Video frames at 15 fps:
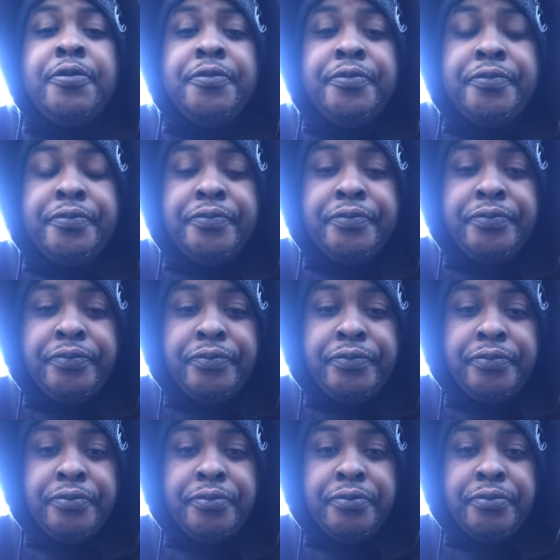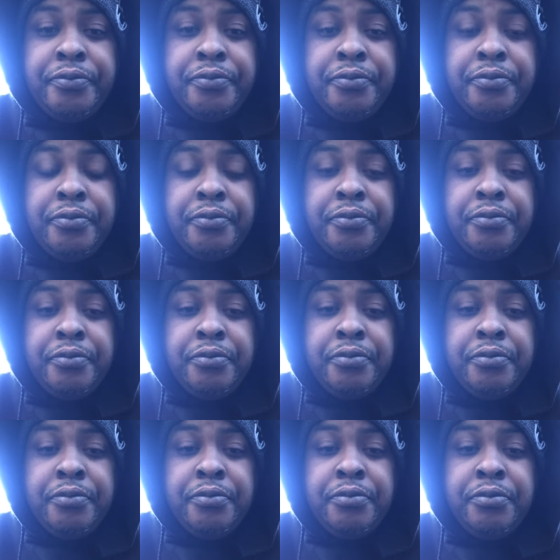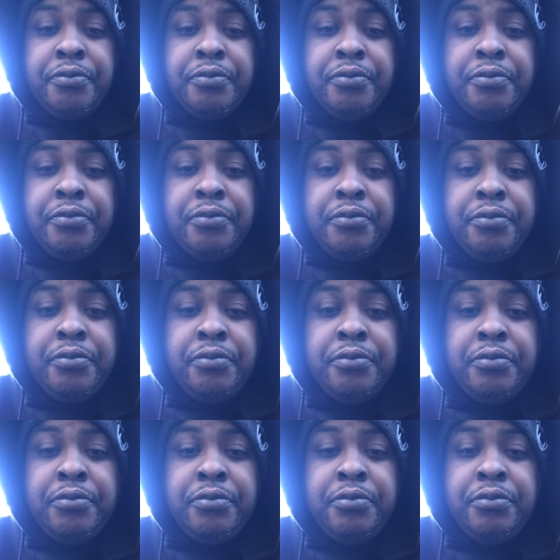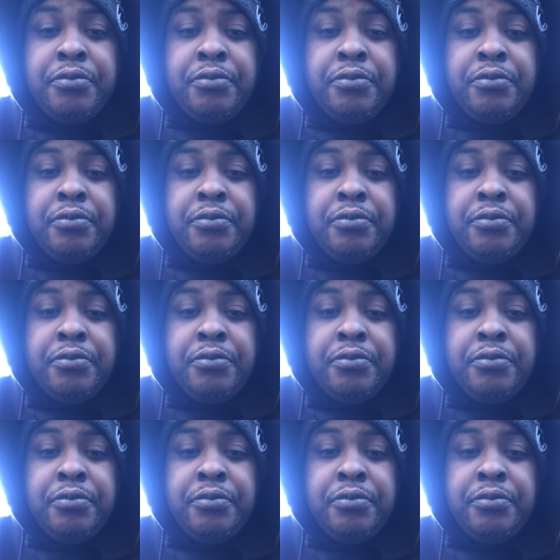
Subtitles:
(silence)